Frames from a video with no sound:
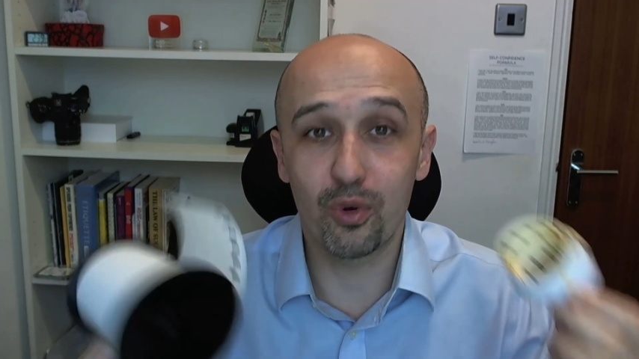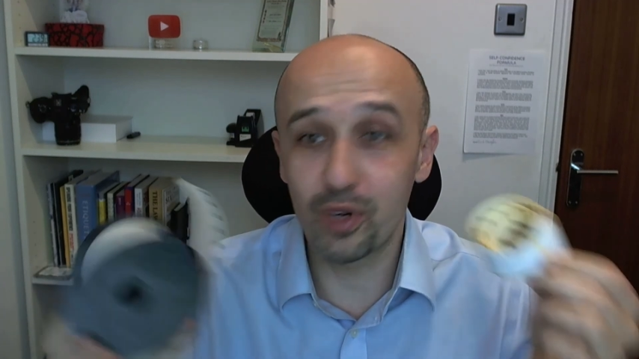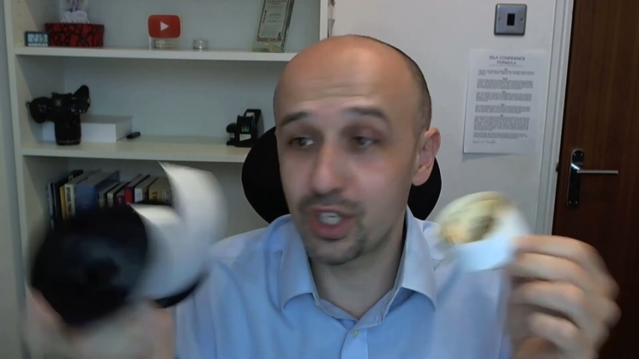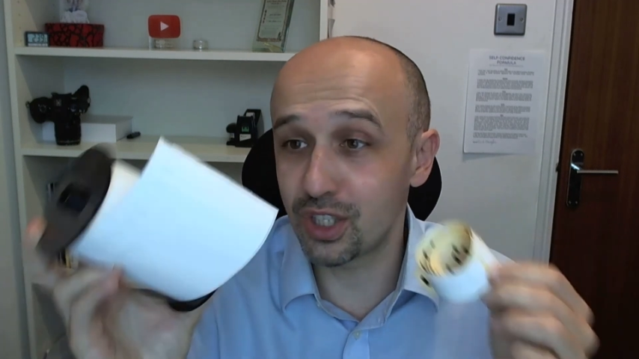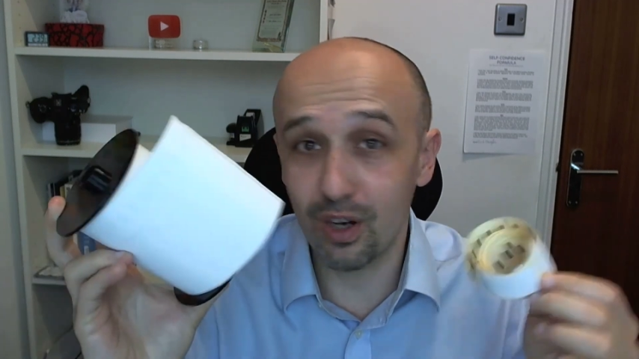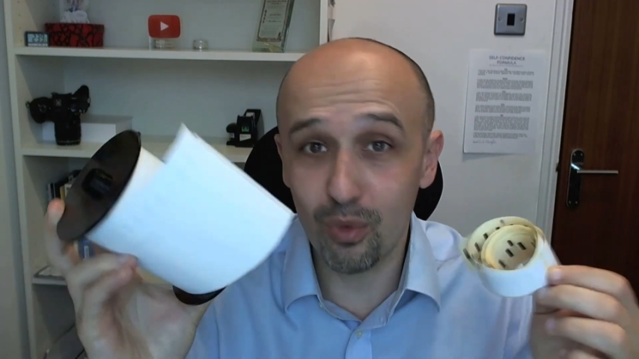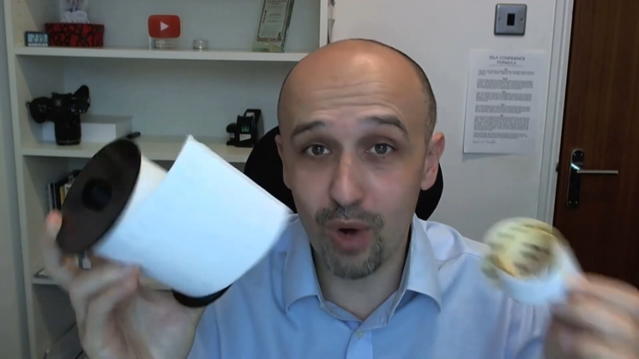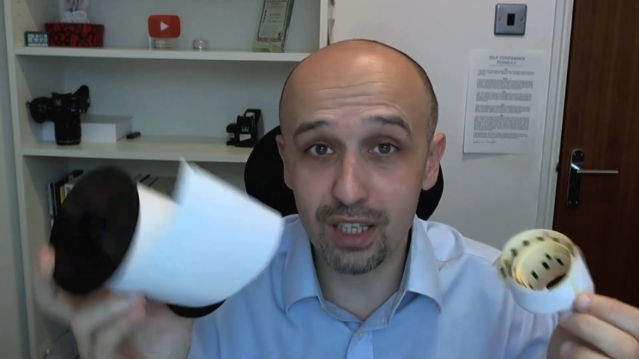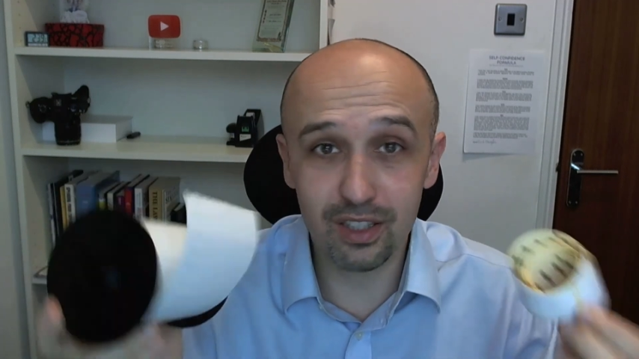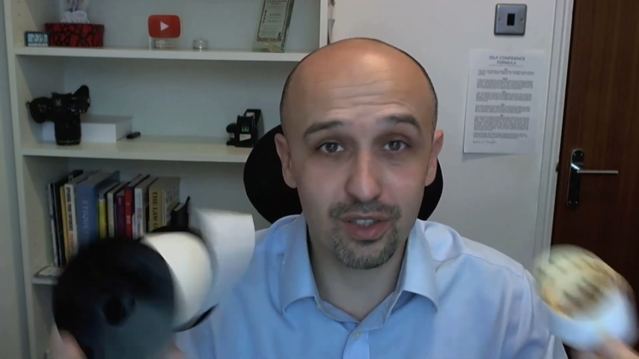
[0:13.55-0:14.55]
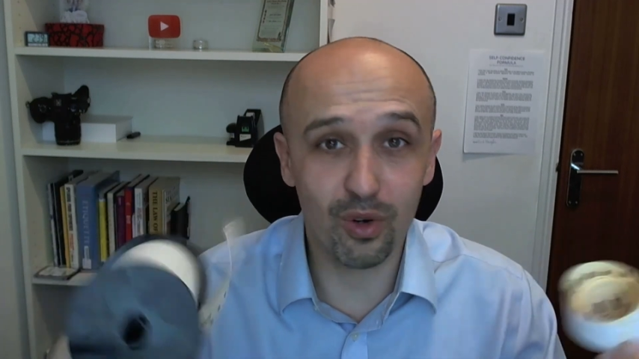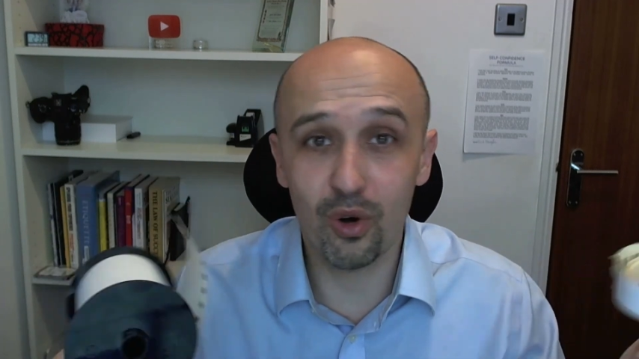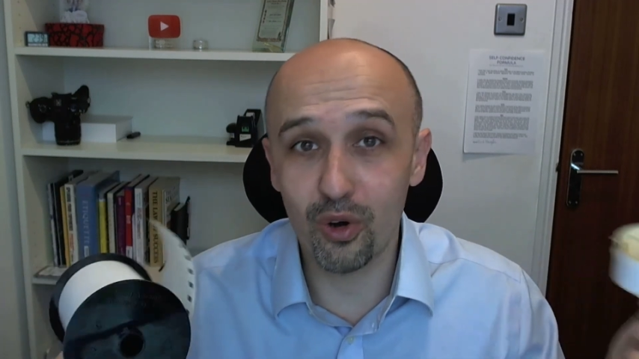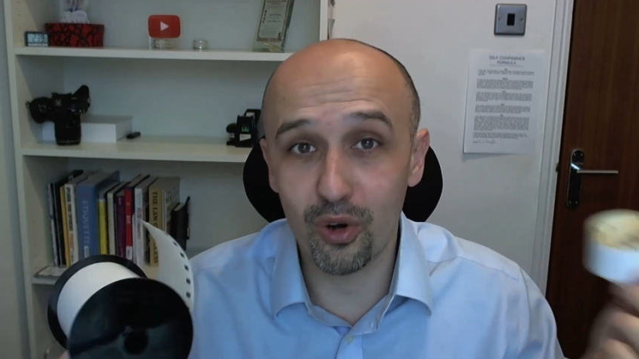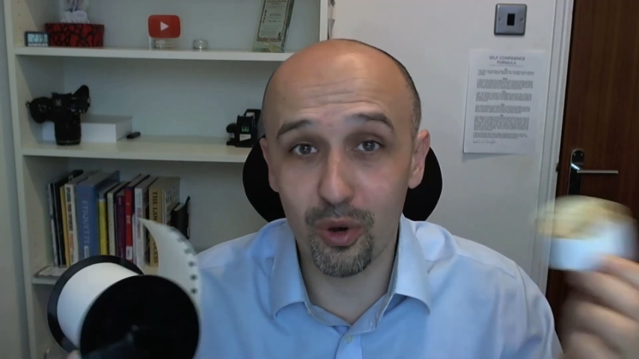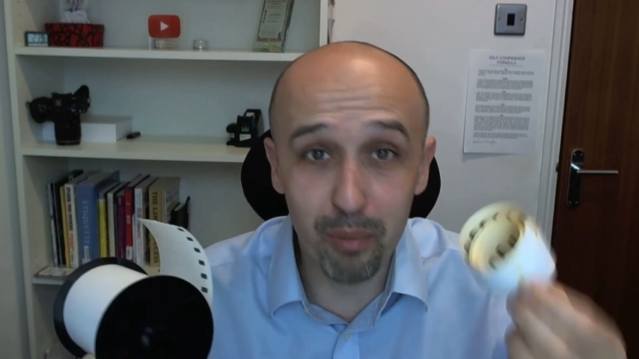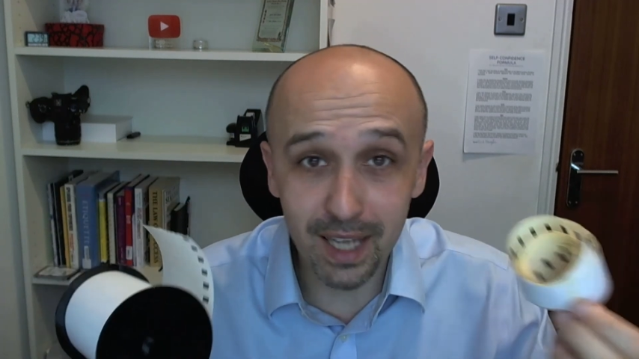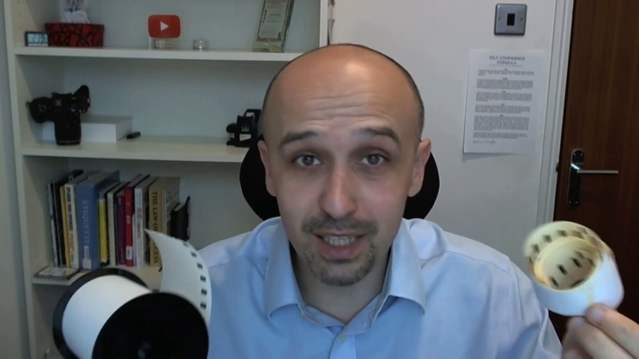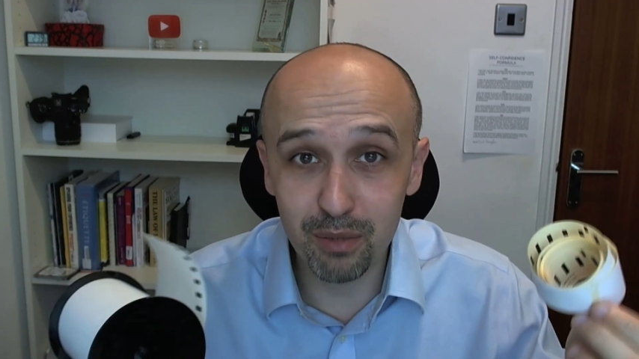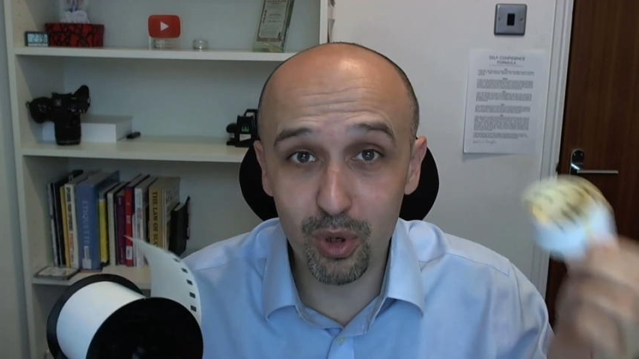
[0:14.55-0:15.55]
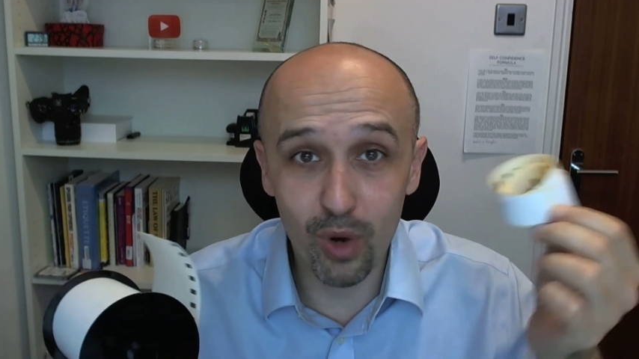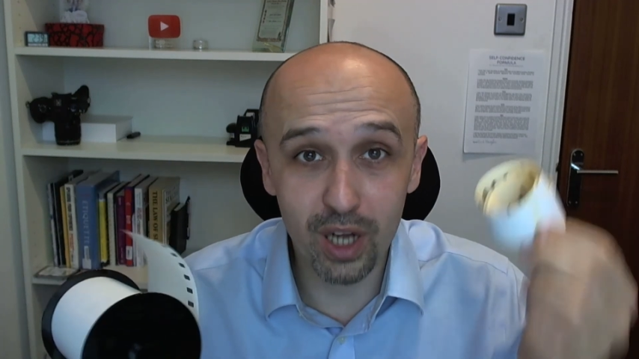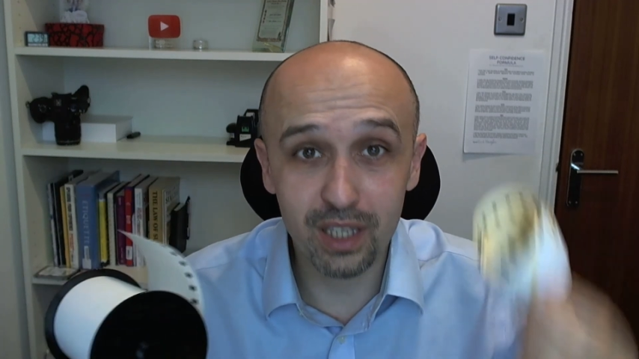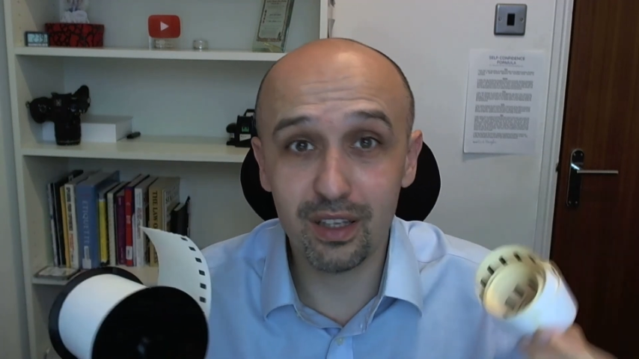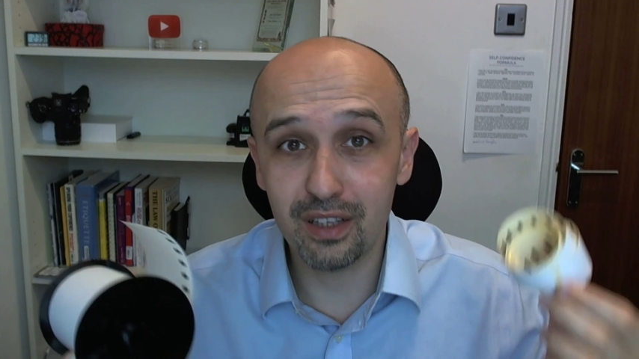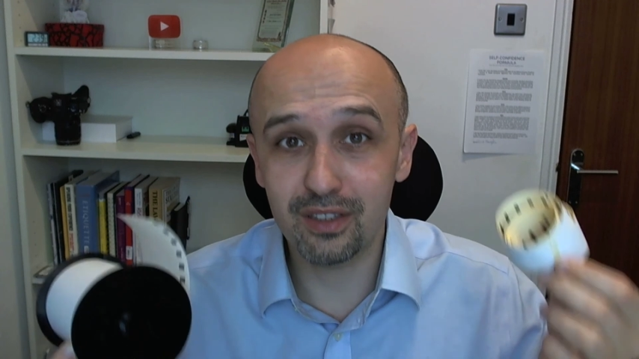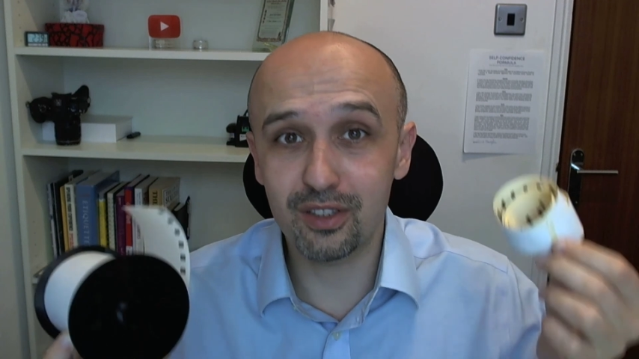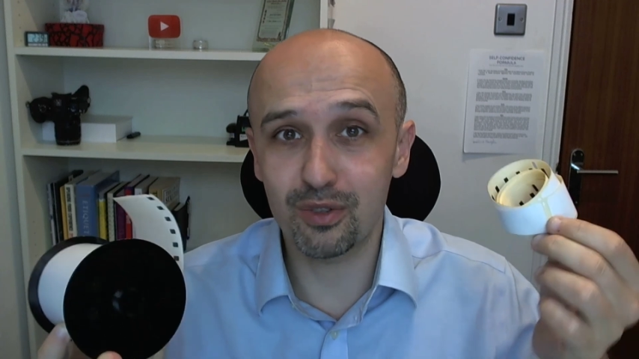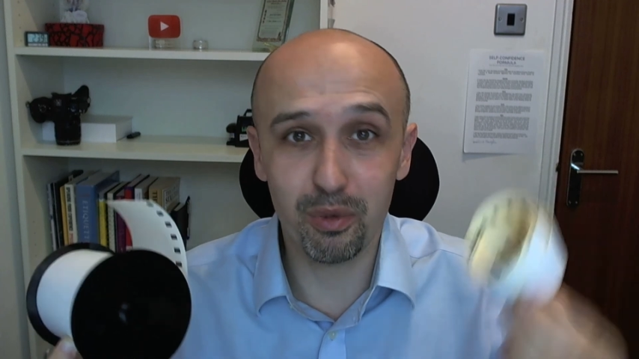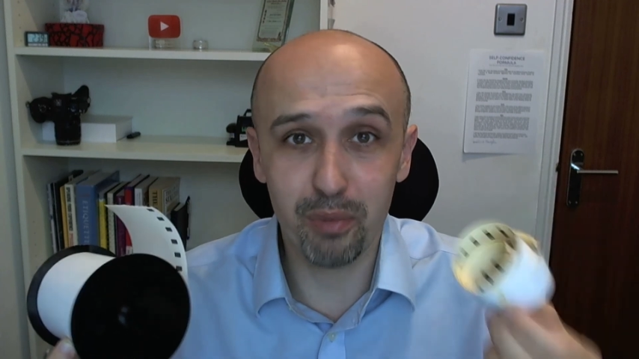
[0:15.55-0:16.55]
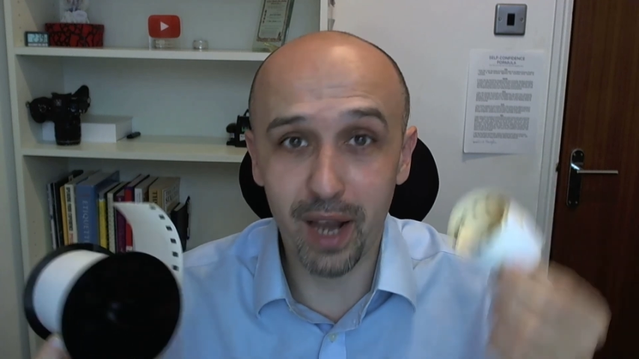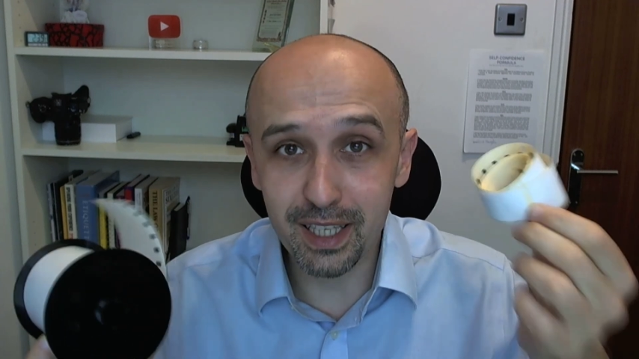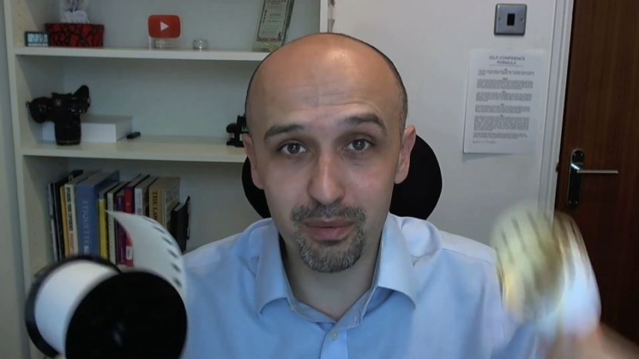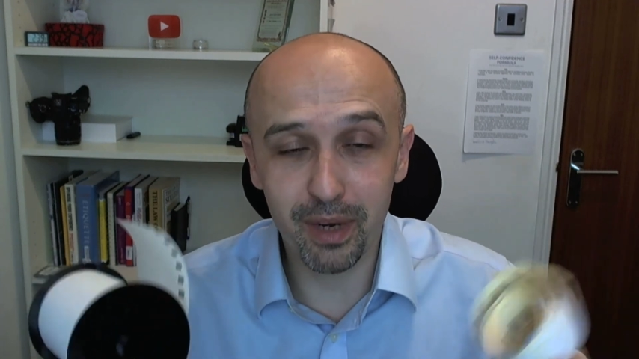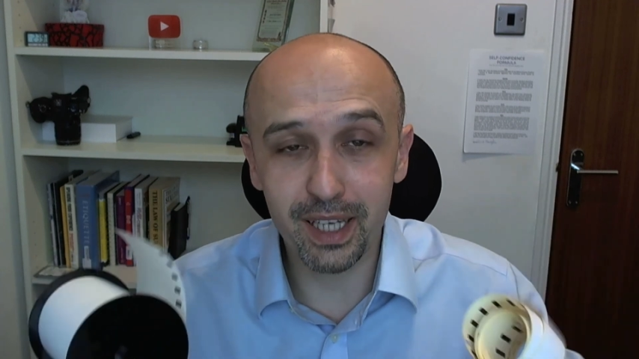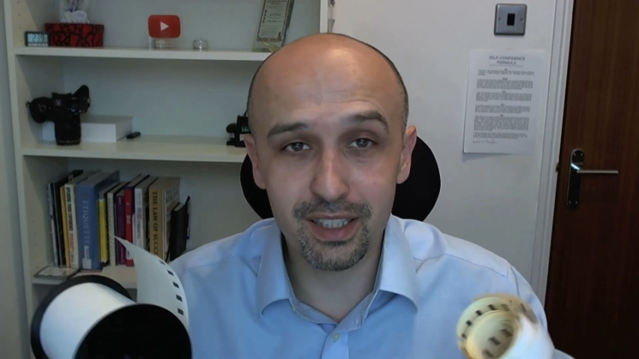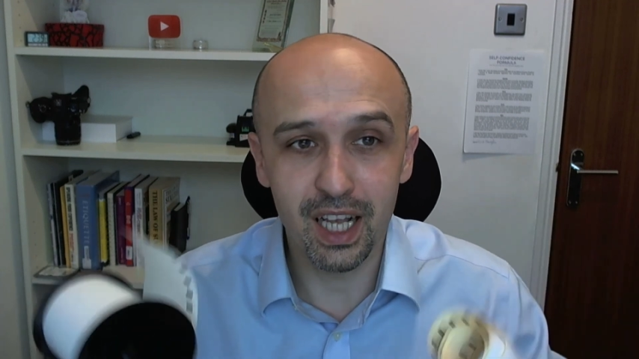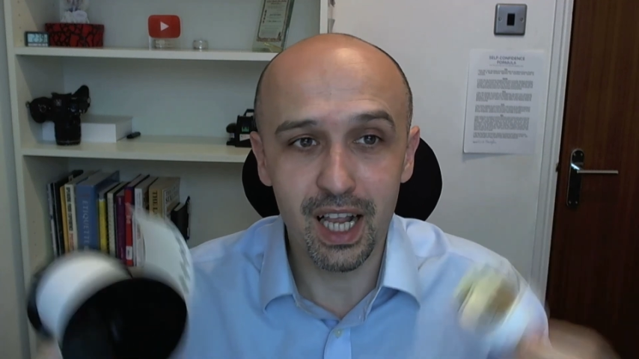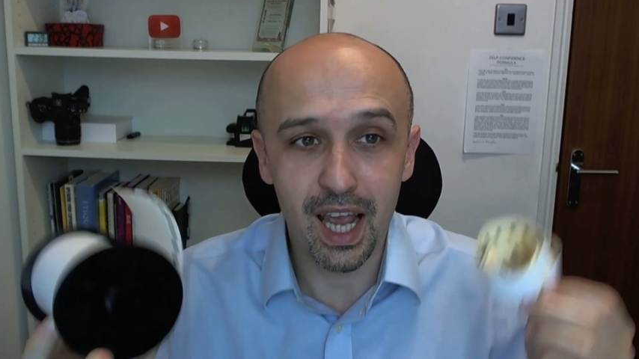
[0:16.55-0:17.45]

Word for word: original ones or compatible ones, replacements?